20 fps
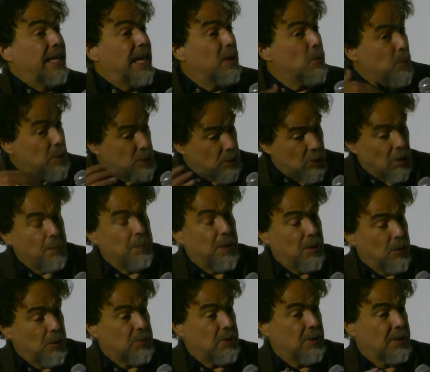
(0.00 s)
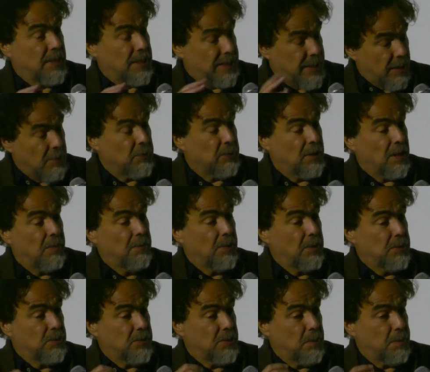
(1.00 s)
And then we stopped because the second time
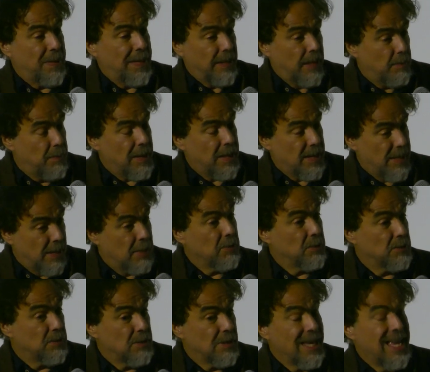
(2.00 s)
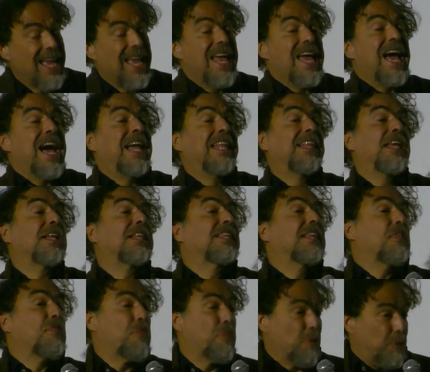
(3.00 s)
because the pandemic hit us, and
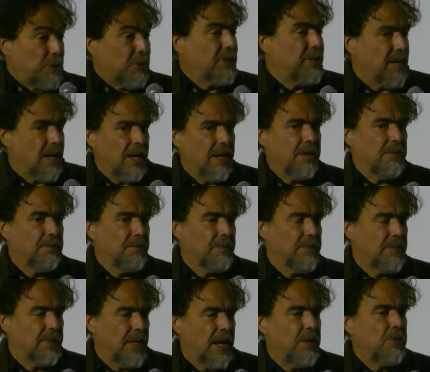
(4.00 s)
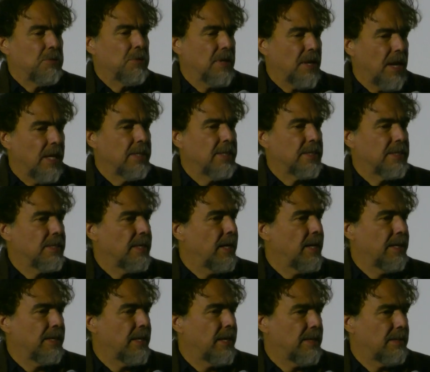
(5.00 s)
then the third time Darius and I
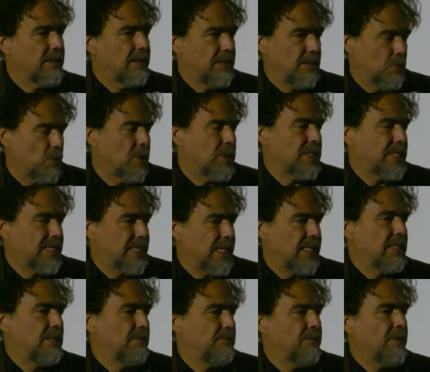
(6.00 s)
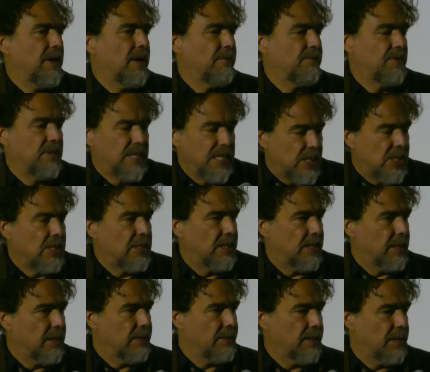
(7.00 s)
decided that it was 65
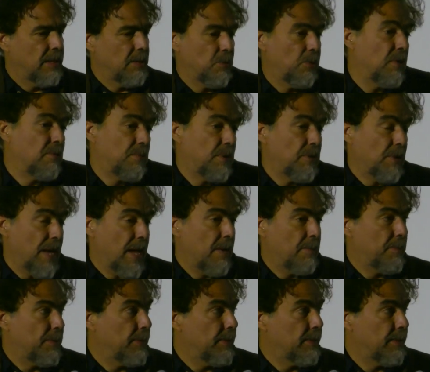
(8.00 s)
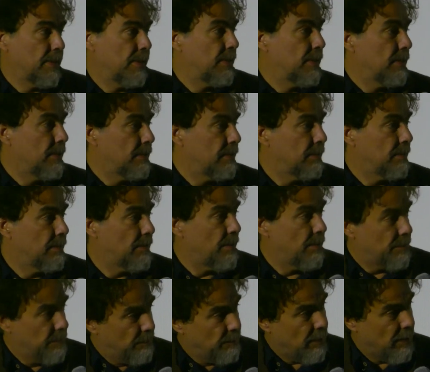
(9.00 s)
digital, and we're very happy, and this is
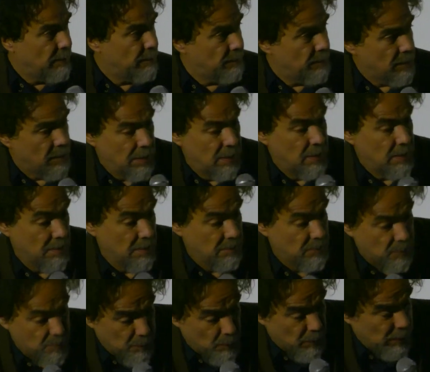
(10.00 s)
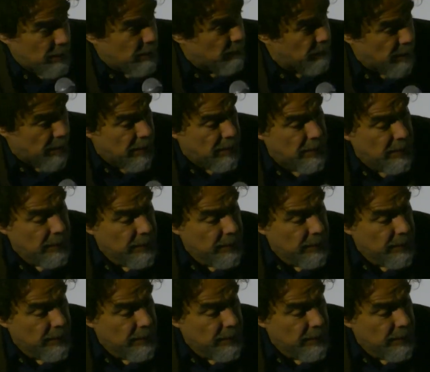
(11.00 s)
35. Print of that.